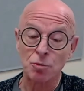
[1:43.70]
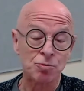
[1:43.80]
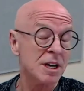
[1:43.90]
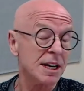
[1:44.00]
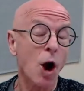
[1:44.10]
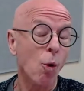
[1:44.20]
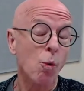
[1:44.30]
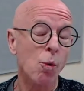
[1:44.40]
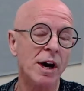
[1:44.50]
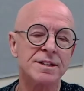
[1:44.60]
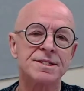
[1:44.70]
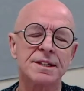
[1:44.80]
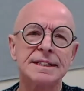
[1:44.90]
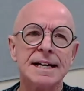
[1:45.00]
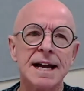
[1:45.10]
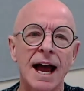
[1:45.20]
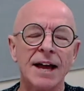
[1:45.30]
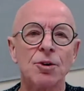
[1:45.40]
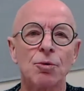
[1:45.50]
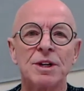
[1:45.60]
really always and
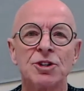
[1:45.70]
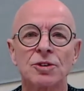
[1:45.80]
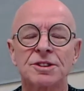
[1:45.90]
that we're not